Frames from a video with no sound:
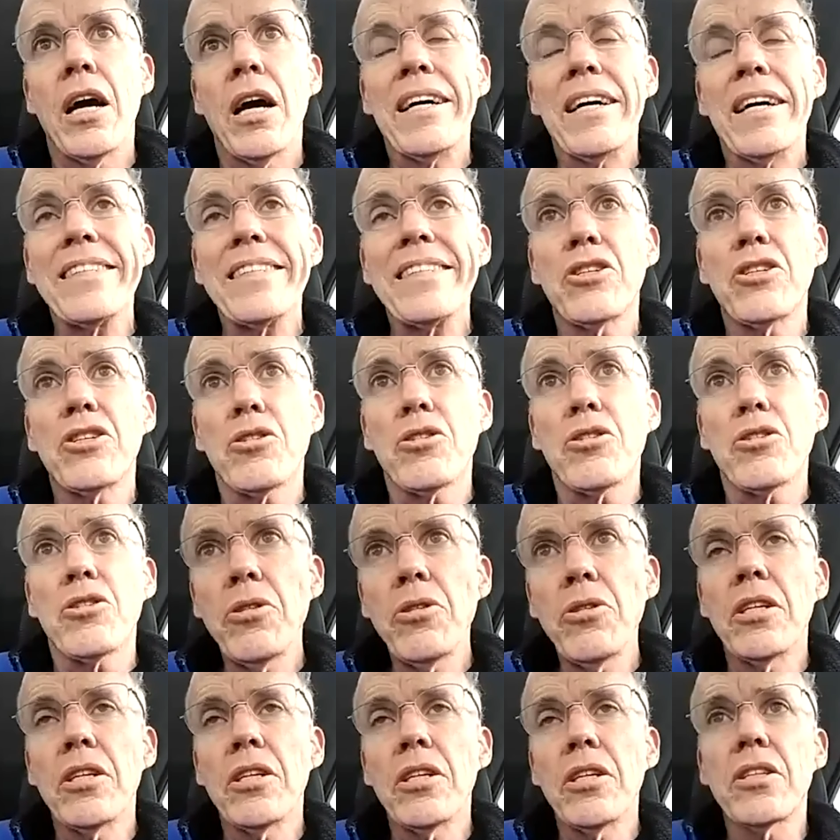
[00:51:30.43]
The truth
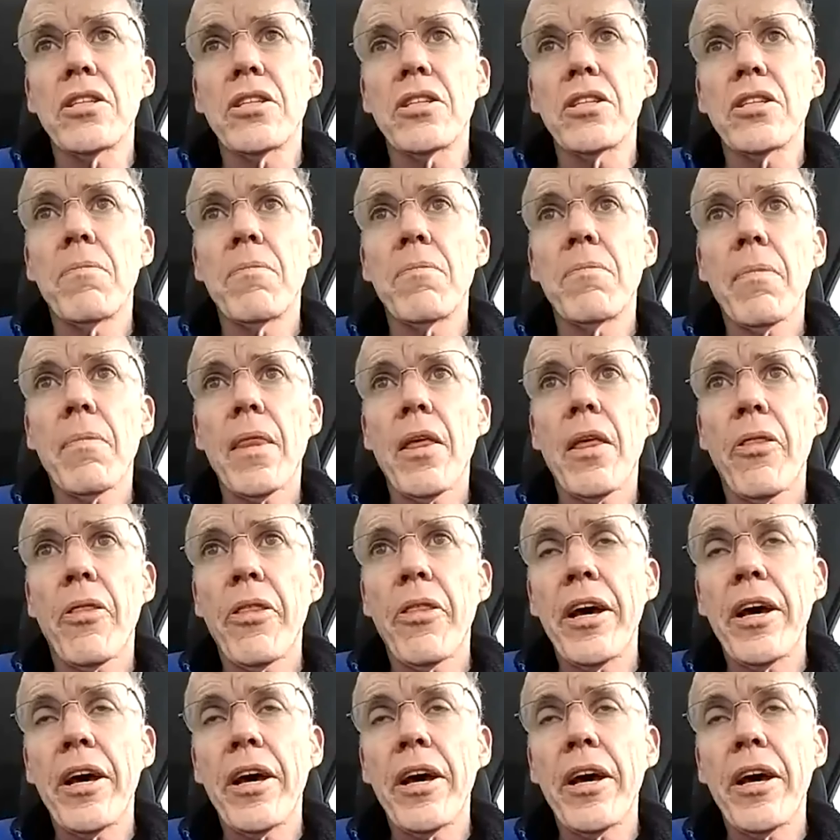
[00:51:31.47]
is that